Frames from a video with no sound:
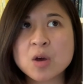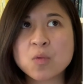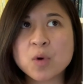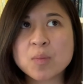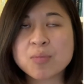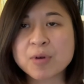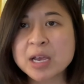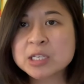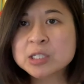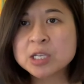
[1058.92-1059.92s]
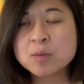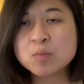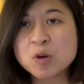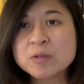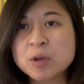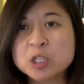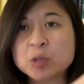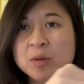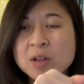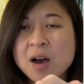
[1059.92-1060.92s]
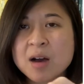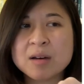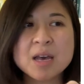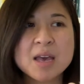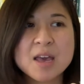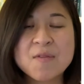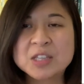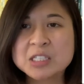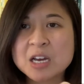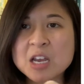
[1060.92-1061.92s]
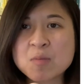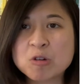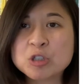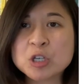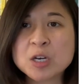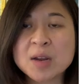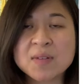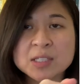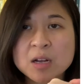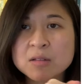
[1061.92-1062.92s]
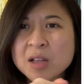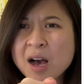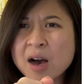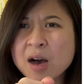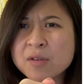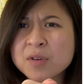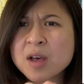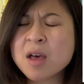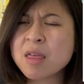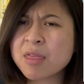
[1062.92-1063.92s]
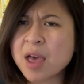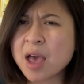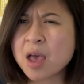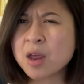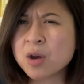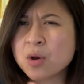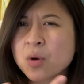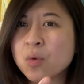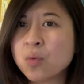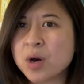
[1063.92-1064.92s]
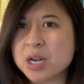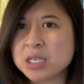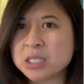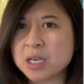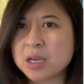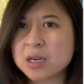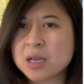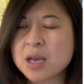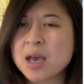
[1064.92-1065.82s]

What brings and moves the relationship along? If it's not emotion and if it's not love, then what is it?